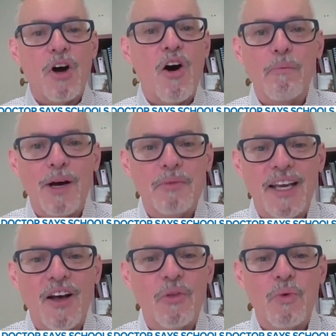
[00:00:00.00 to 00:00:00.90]
all
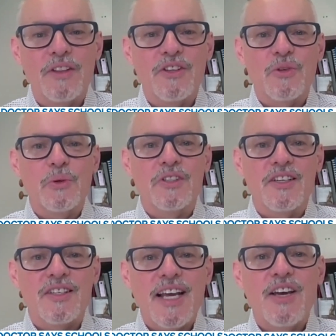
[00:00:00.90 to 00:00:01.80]
public health want the schools to
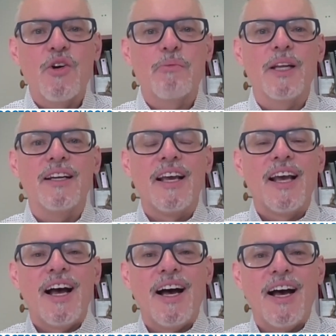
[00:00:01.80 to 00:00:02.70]
stay open.
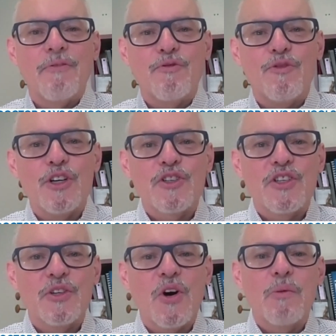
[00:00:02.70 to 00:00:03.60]
Uh, first
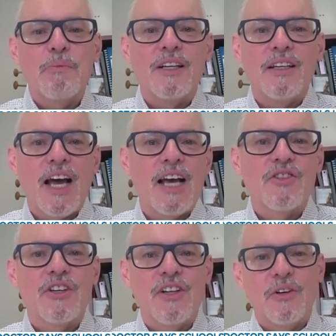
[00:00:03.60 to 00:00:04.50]
to open,
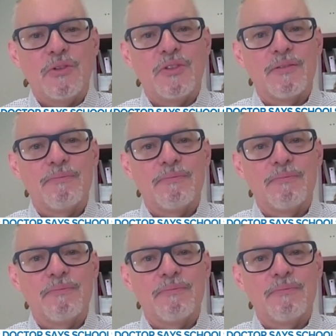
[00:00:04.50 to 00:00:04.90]
last to close.